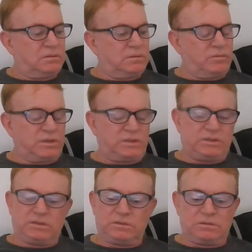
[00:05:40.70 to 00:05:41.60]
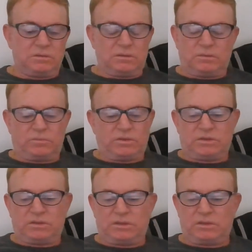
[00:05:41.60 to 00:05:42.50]
which
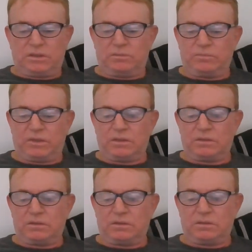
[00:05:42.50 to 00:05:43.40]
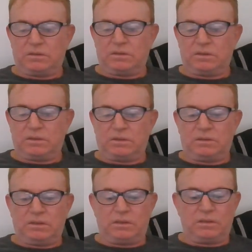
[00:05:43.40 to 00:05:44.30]
should help me.
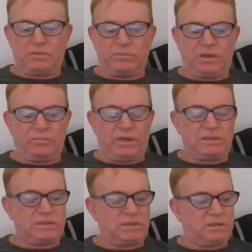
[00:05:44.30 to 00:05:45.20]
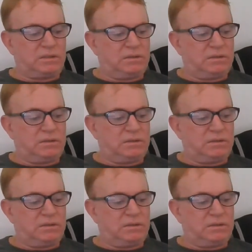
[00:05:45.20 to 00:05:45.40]
It helped me immensely.